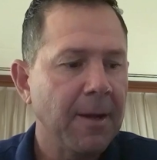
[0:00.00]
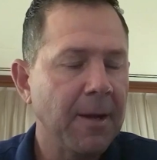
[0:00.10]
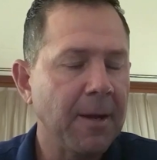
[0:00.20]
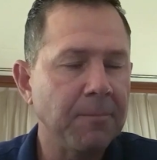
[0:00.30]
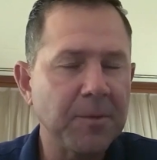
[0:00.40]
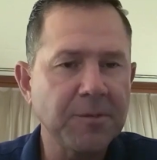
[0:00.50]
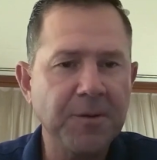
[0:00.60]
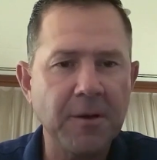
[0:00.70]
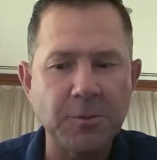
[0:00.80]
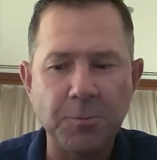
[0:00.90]
As
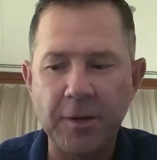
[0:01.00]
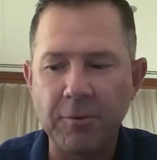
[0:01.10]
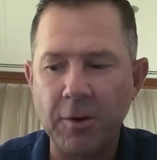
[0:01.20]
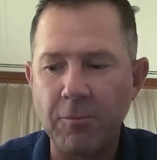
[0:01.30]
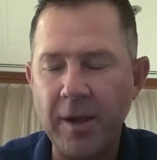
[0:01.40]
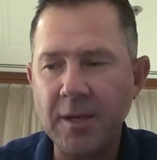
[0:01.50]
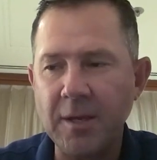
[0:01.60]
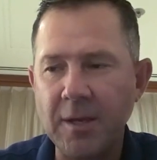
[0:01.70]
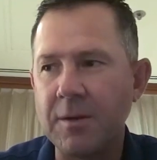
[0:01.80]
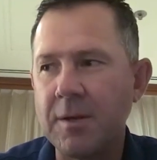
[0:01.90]
far as where do I rank
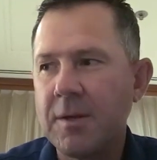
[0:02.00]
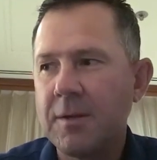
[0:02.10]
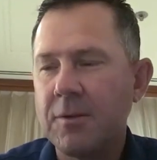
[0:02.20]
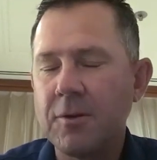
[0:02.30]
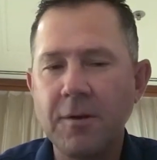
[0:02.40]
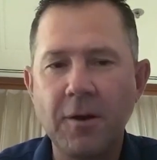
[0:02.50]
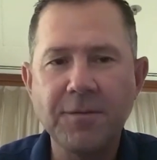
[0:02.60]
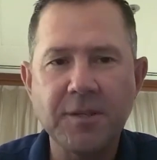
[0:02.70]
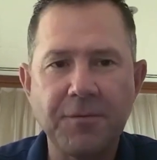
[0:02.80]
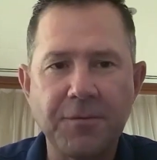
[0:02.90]
him,
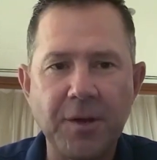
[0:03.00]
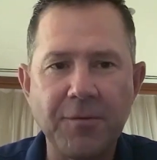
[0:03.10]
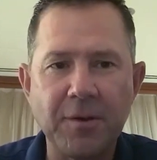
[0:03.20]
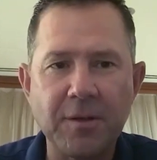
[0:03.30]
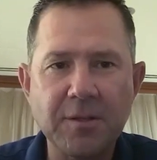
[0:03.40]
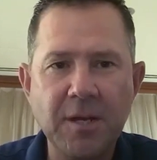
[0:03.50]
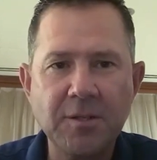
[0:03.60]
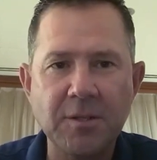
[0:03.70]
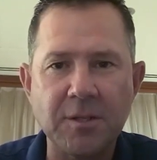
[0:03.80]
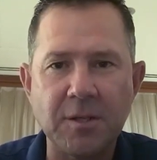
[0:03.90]
I've said forever,
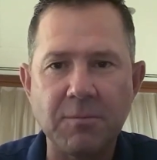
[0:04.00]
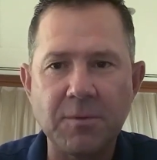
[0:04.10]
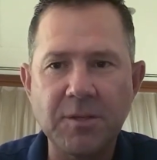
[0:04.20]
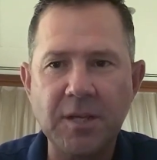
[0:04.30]
Sachin's